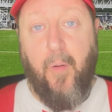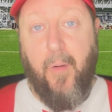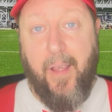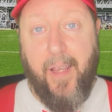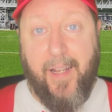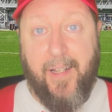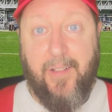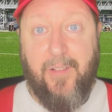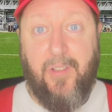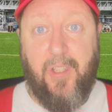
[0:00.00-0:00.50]

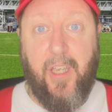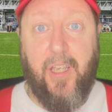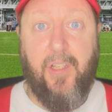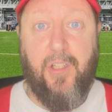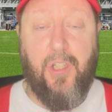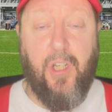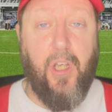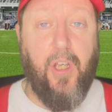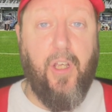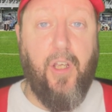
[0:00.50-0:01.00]
in
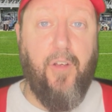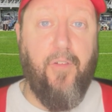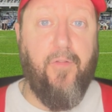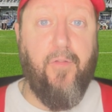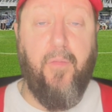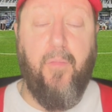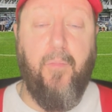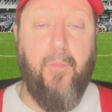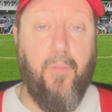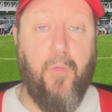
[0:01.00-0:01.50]
danger of
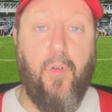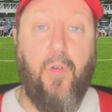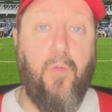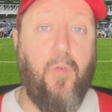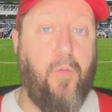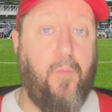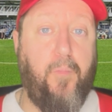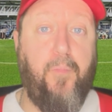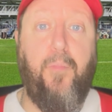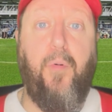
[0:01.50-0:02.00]

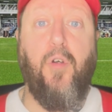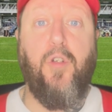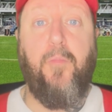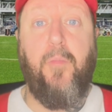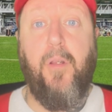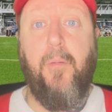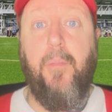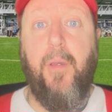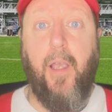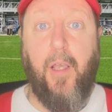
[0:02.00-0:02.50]

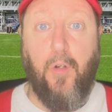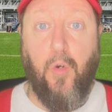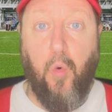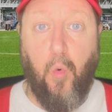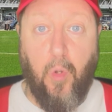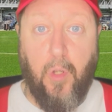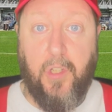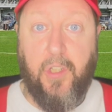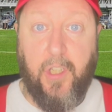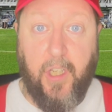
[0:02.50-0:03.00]
possibly making
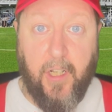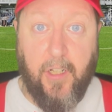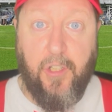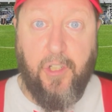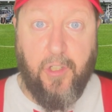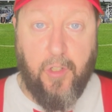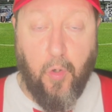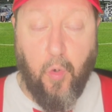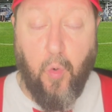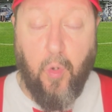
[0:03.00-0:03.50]

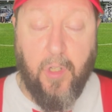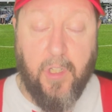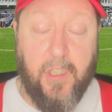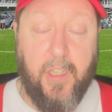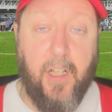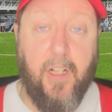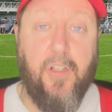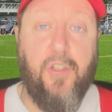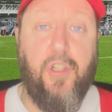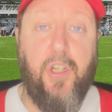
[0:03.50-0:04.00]

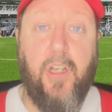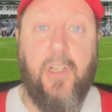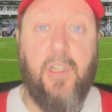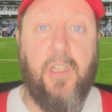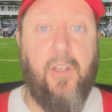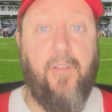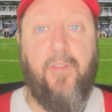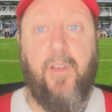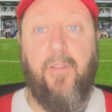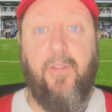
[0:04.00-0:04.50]
wholesale
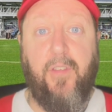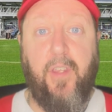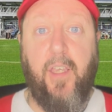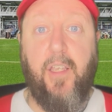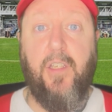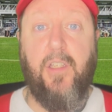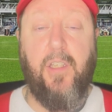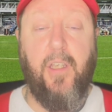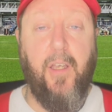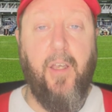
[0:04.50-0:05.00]
changes if
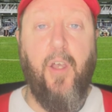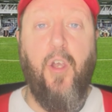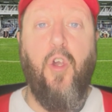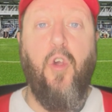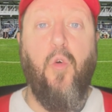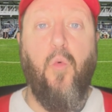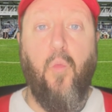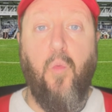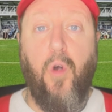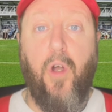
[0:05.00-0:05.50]
things
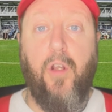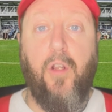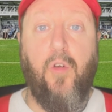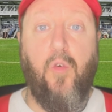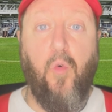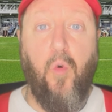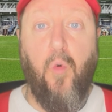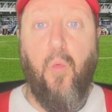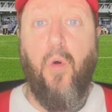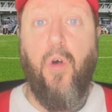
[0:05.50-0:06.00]
were to
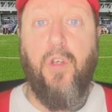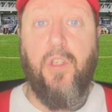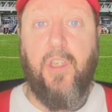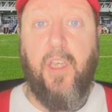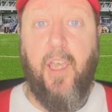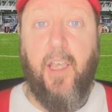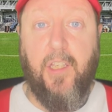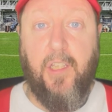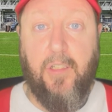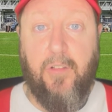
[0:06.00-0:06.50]
go worst
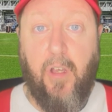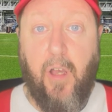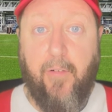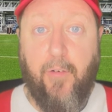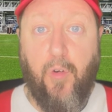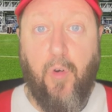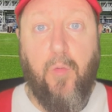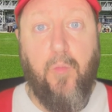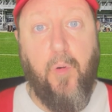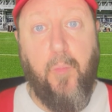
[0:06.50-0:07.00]
case
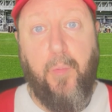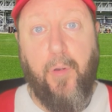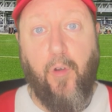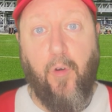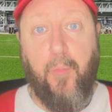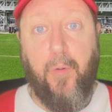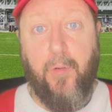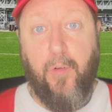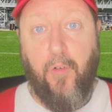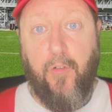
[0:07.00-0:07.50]
scenario, and we'll pick
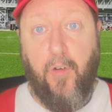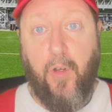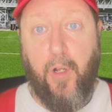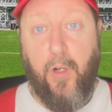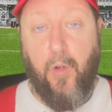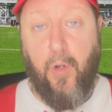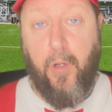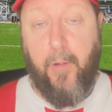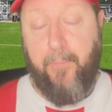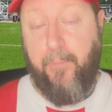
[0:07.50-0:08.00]
up
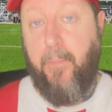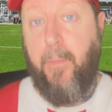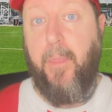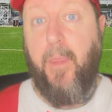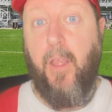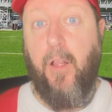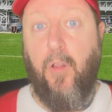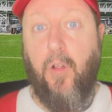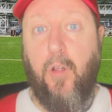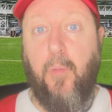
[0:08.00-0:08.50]

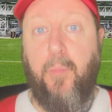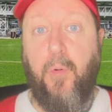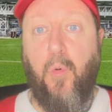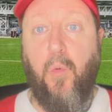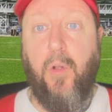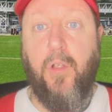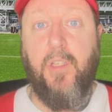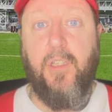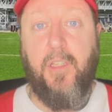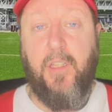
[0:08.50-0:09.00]
a lot of
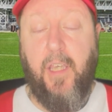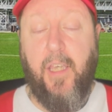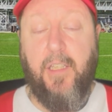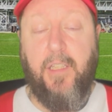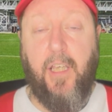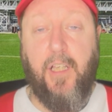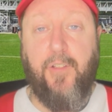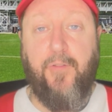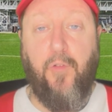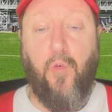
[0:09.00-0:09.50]
bookings in these
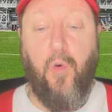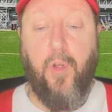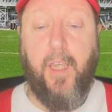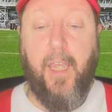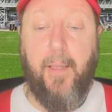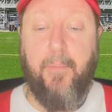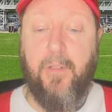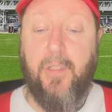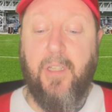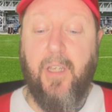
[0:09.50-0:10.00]
next 4
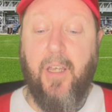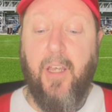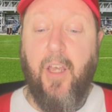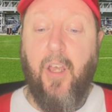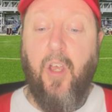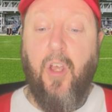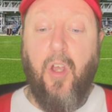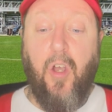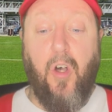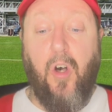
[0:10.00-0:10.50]
games.
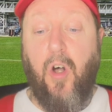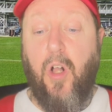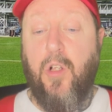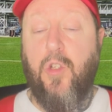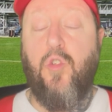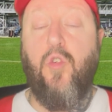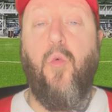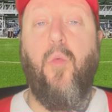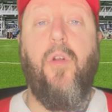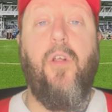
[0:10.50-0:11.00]

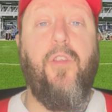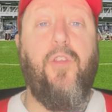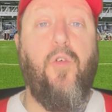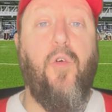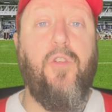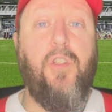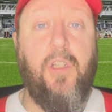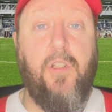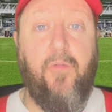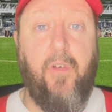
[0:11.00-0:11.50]
Also, what I
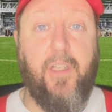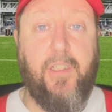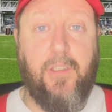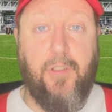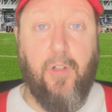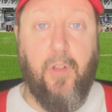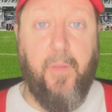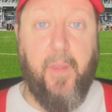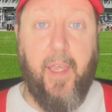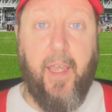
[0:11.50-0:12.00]
thought's interesting
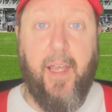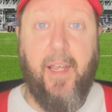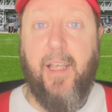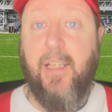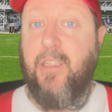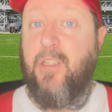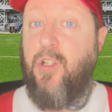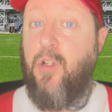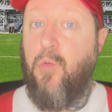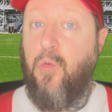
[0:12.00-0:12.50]
on there
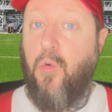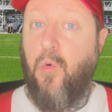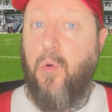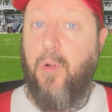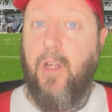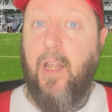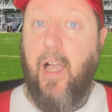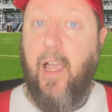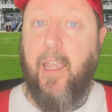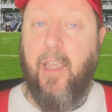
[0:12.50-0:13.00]
is Luke
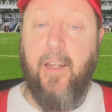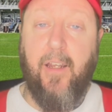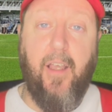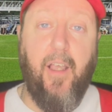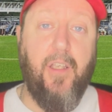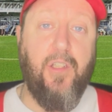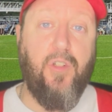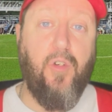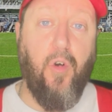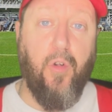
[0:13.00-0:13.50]
O'Nien
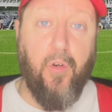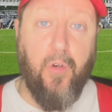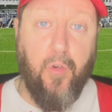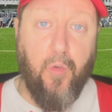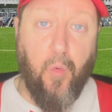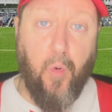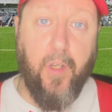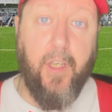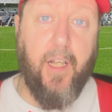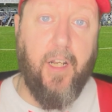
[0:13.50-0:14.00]
has got
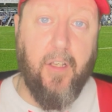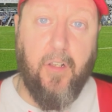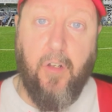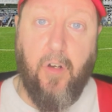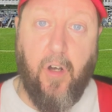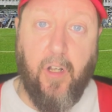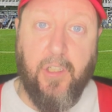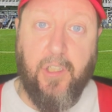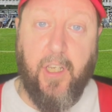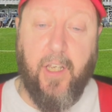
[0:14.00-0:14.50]
no yellow
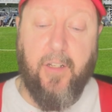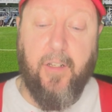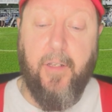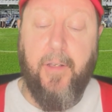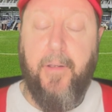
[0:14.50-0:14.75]
card yet.